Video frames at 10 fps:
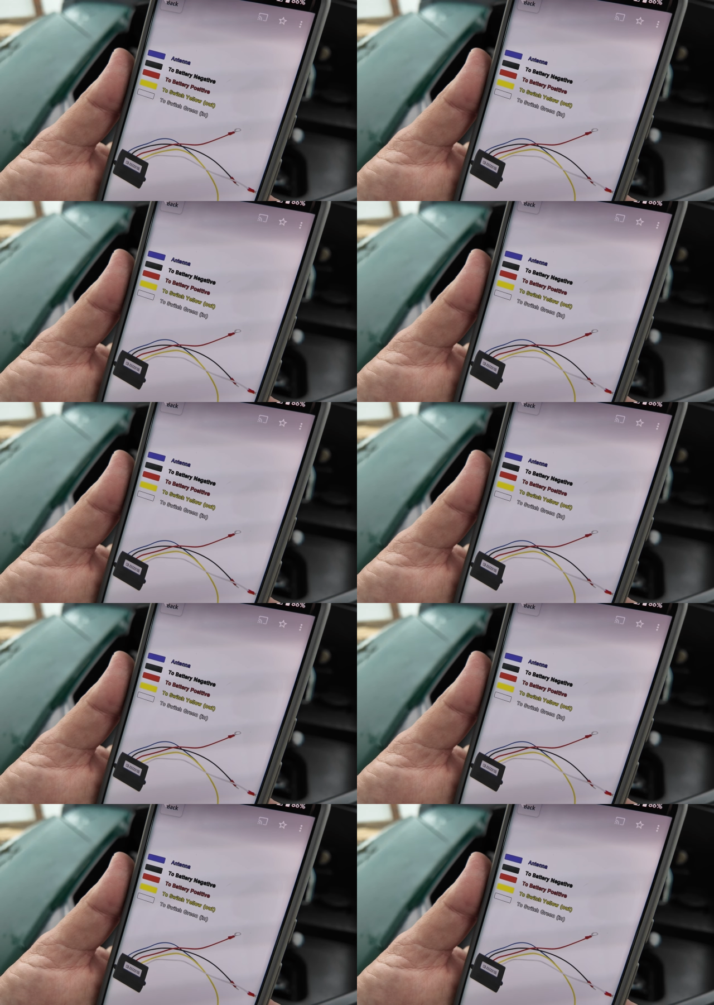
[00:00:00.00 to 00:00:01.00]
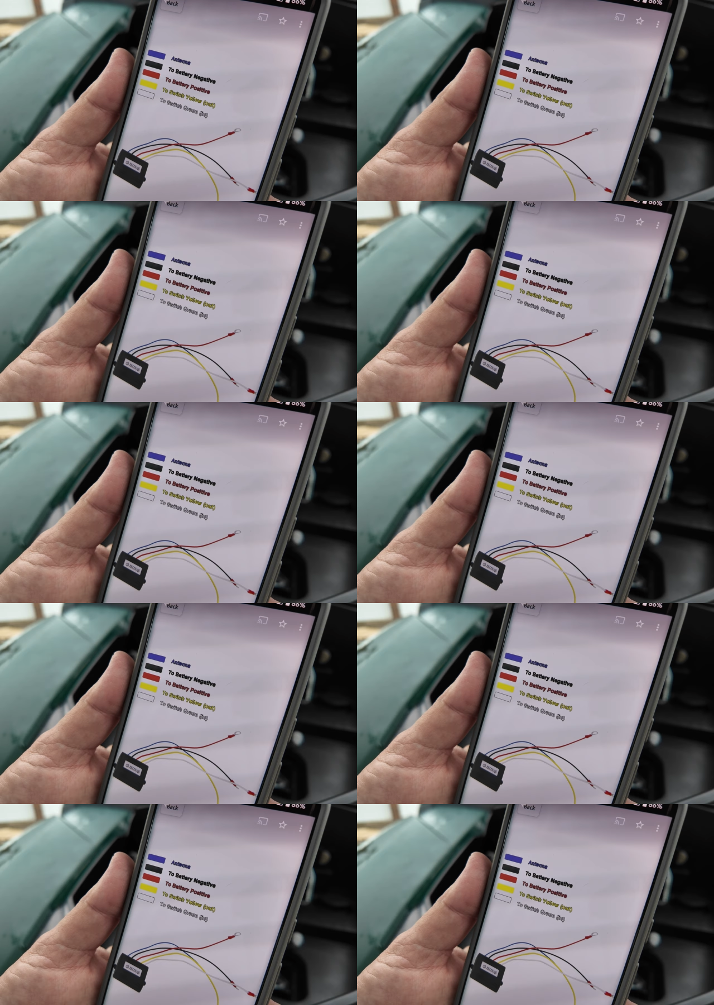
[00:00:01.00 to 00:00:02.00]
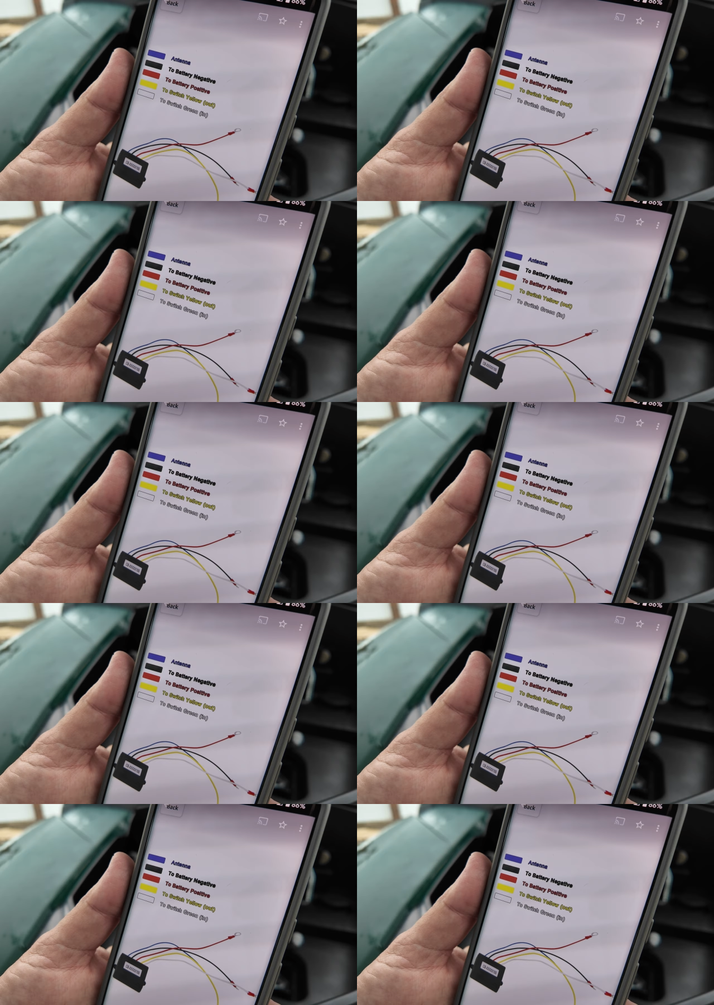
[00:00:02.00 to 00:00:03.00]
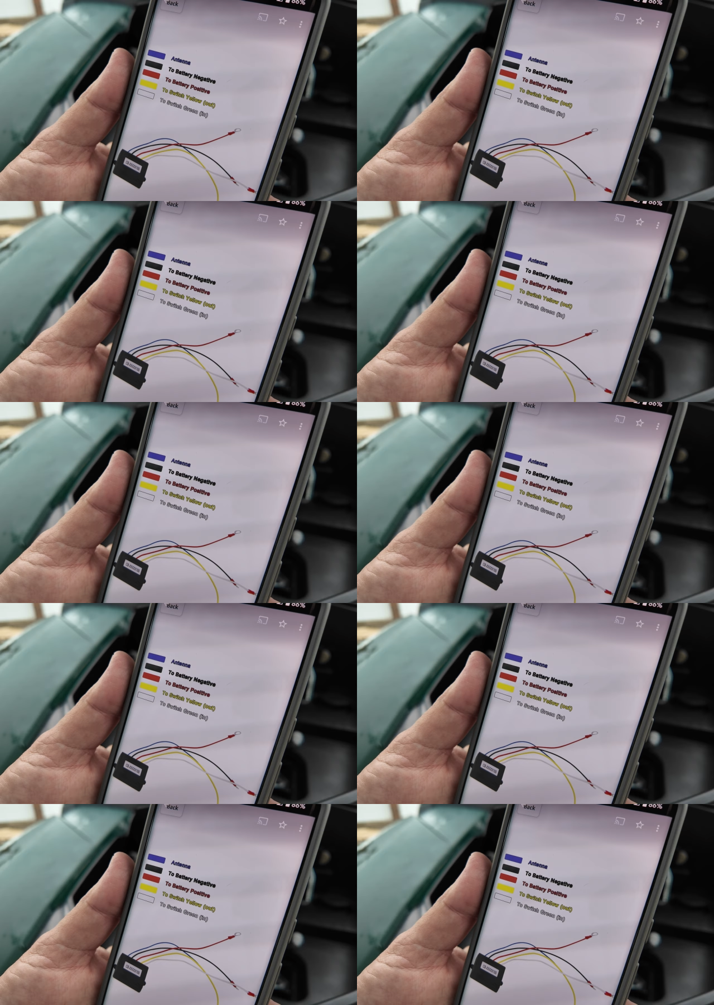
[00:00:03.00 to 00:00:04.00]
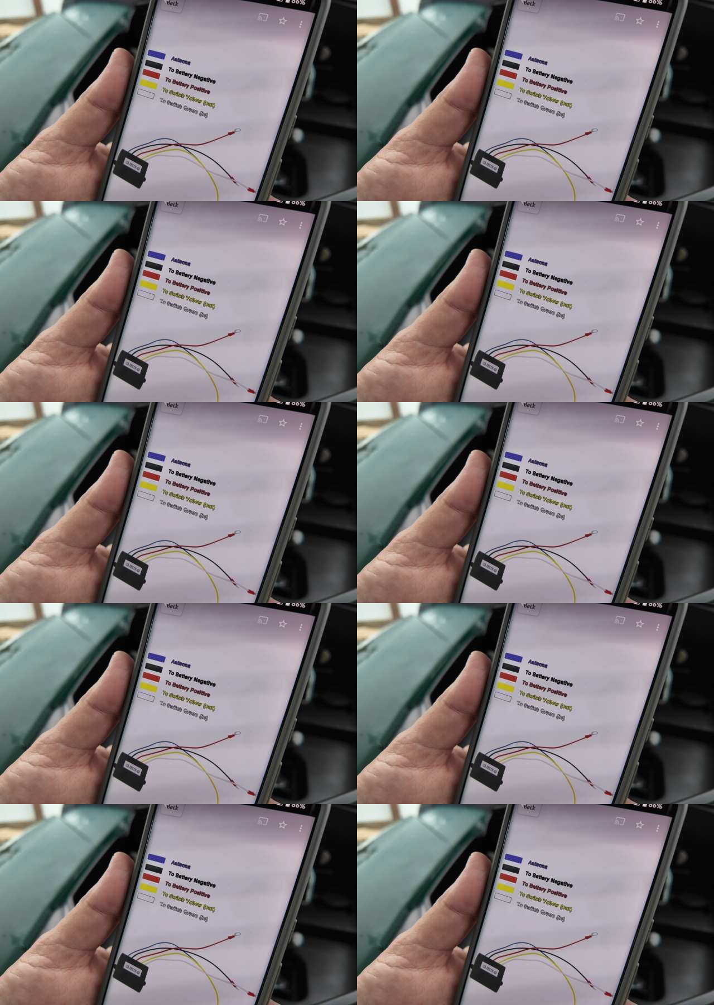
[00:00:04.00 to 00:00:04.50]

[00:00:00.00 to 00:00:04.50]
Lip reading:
Nobody's mouth can be seen.